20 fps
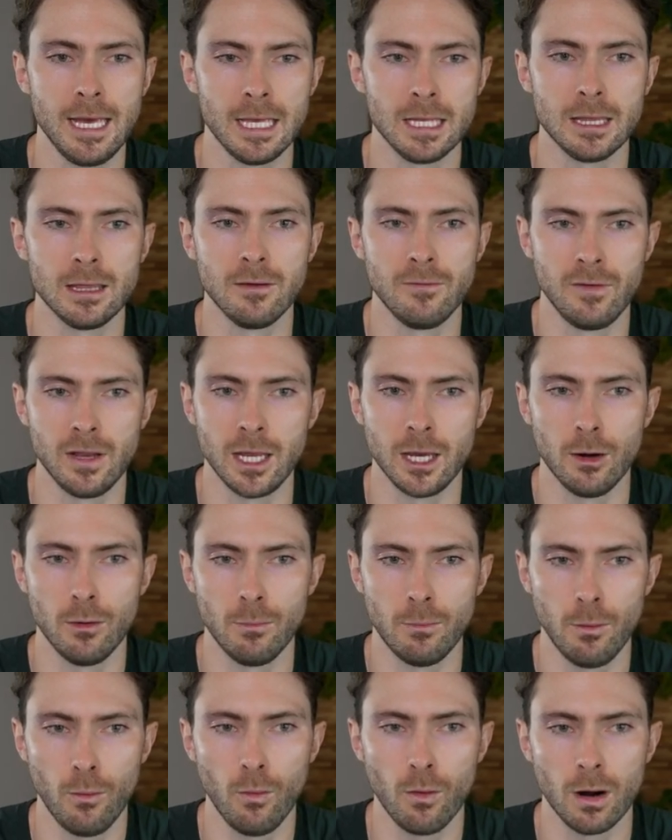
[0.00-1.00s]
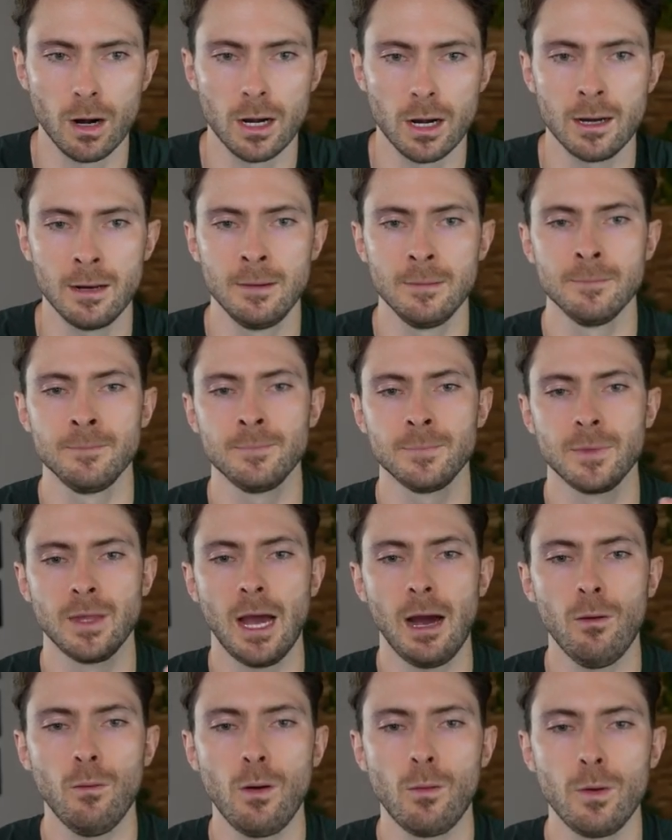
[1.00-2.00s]
in the video board.
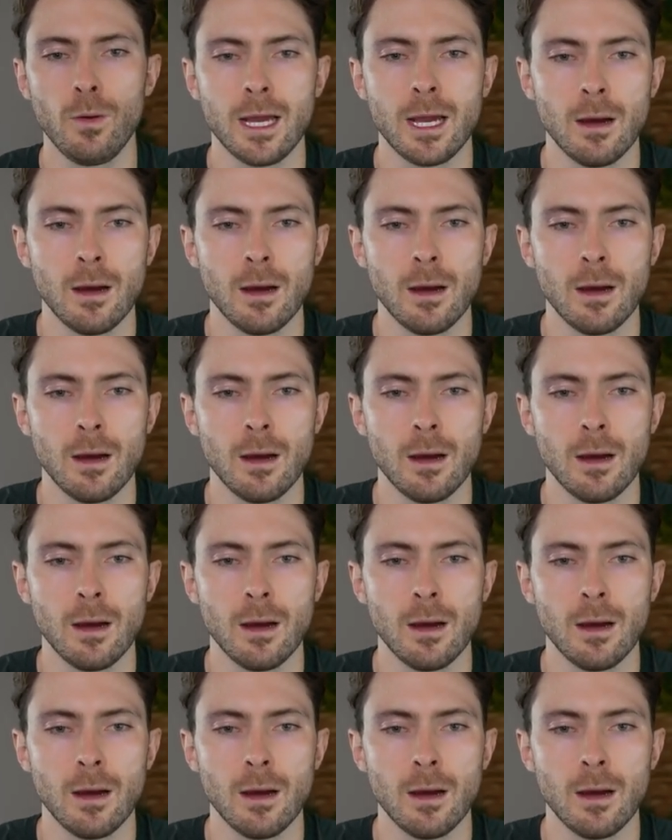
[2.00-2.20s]
Now when we